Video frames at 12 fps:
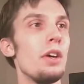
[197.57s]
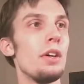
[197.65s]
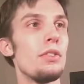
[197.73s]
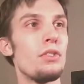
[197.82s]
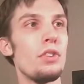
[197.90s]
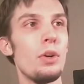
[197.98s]

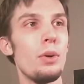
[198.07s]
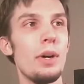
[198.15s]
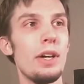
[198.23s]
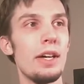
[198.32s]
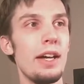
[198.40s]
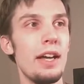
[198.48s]
So
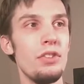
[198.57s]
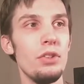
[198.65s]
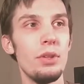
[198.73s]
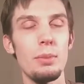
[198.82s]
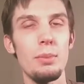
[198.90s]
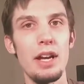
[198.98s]
as
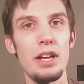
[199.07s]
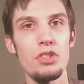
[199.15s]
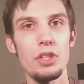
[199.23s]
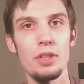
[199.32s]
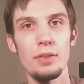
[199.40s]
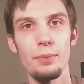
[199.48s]
you can
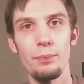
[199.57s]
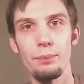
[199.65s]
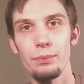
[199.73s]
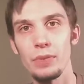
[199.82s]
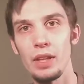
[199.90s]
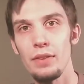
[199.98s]
imagine,
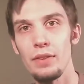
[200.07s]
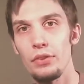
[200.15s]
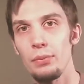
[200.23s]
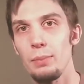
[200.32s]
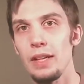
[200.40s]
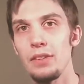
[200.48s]

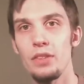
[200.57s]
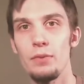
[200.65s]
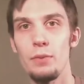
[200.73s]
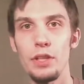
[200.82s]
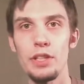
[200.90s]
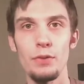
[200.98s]
this makes
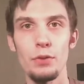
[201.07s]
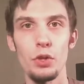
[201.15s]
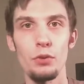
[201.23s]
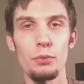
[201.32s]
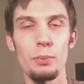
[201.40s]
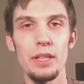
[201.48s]
it very
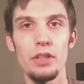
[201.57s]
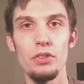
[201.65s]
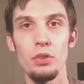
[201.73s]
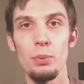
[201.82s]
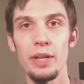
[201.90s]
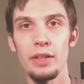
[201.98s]
difficult for me to
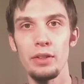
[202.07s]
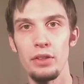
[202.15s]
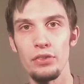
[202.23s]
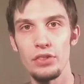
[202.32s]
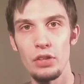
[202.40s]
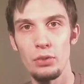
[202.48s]
do
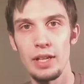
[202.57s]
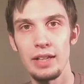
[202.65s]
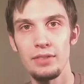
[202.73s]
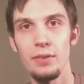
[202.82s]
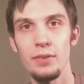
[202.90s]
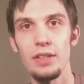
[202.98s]
regularly scheduled
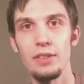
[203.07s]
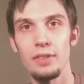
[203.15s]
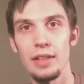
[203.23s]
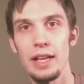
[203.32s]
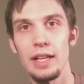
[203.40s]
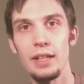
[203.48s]
activities
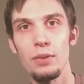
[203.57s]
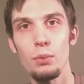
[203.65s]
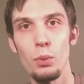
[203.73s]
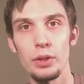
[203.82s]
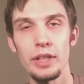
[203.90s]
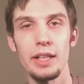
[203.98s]
like
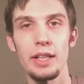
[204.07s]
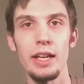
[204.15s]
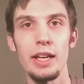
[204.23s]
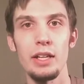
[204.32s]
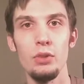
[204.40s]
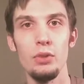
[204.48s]
working
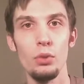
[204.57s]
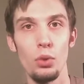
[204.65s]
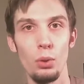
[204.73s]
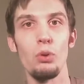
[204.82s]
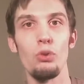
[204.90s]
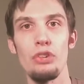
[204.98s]
a
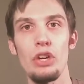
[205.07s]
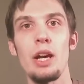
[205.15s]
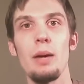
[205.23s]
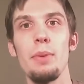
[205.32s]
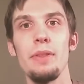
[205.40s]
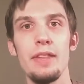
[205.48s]
normal
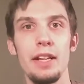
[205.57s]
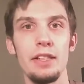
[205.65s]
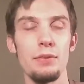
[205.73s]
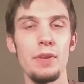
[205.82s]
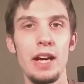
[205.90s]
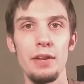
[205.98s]
job, 9
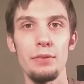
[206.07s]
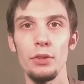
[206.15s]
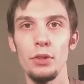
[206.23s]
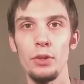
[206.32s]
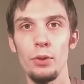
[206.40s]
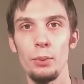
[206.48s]
to 5
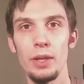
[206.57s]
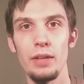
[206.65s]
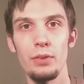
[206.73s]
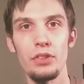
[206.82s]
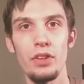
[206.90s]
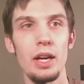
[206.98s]
or
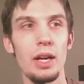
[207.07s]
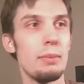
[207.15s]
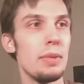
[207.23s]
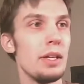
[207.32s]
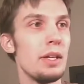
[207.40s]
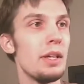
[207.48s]
whatever
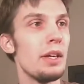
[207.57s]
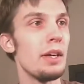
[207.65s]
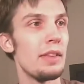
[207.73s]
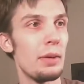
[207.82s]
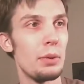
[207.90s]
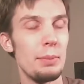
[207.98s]
time
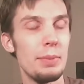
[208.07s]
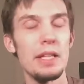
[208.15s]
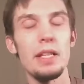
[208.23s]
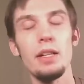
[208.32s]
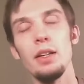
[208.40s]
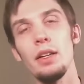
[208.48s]
that would be.